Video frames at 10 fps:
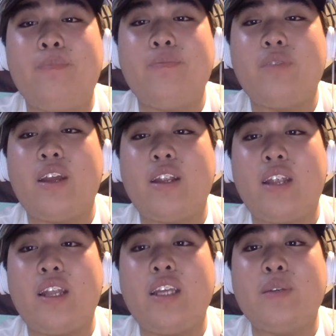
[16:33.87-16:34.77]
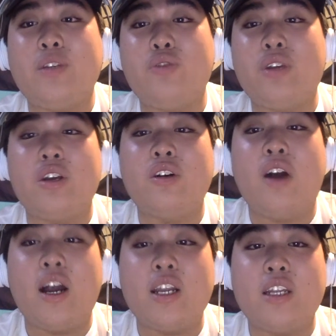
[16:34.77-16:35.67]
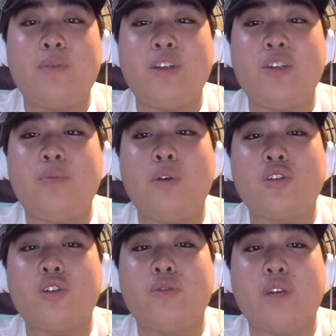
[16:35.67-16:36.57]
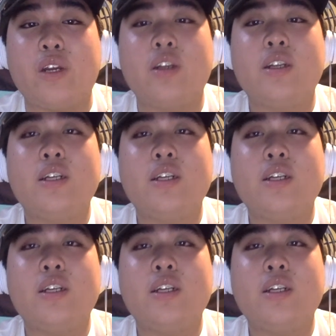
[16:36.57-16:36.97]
that he's been doing a lot, especially post-career.